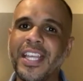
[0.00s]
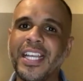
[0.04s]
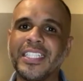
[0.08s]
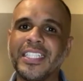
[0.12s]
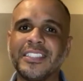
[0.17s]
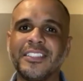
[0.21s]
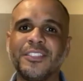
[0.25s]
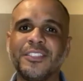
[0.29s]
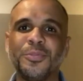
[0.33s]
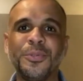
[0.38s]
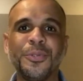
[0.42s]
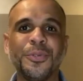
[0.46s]
that
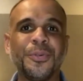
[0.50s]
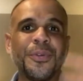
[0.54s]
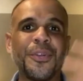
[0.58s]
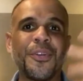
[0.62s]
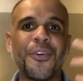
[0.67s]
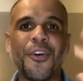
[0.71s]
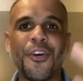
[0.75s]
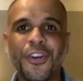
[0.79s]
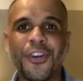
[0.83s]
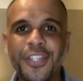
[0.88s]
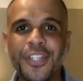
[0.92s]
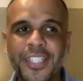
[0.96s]
we were
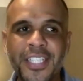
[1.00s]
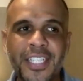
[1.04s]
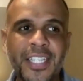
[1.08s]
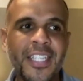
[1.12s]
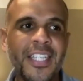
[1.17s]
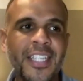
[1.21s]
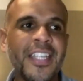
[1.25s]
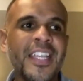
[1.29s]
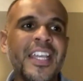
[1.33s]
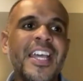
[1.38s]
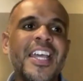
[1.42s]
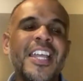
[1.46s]

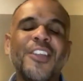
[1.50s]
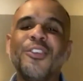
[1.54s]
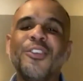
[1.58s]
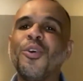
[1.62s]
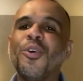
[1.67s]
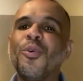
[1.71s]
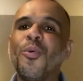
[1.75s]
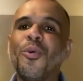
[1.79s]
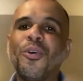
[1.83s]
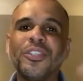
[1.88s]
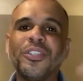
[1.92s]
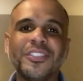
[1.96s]
recording, you
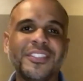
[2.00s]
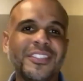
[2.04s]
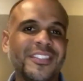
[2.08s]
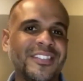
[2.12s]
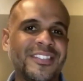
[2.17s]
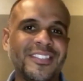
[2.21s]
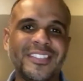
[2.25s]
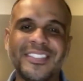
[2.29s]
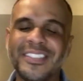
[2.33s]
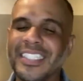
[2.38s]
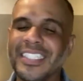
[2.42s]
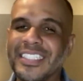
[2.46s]
know,
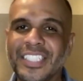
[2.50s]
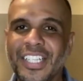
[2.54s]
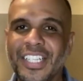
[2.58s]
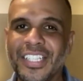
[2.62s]
was a,